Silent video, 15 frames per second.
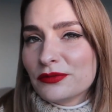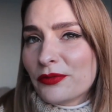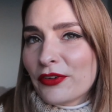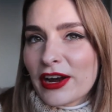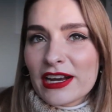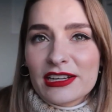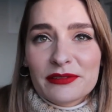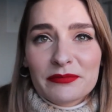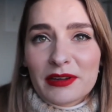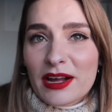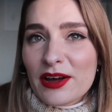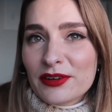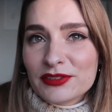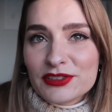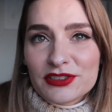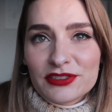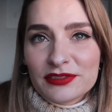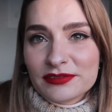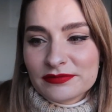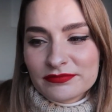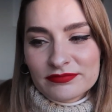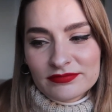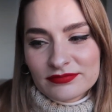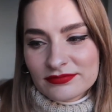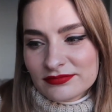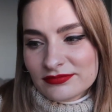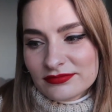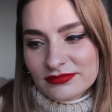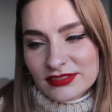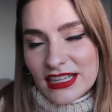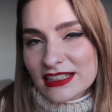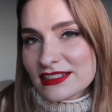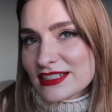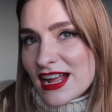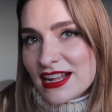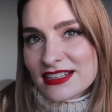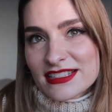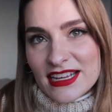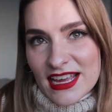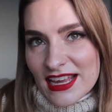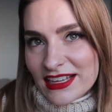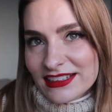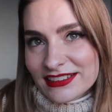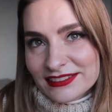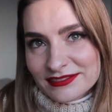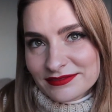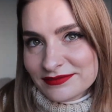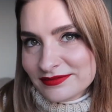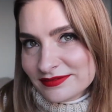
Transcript: Random couch. That's not staying.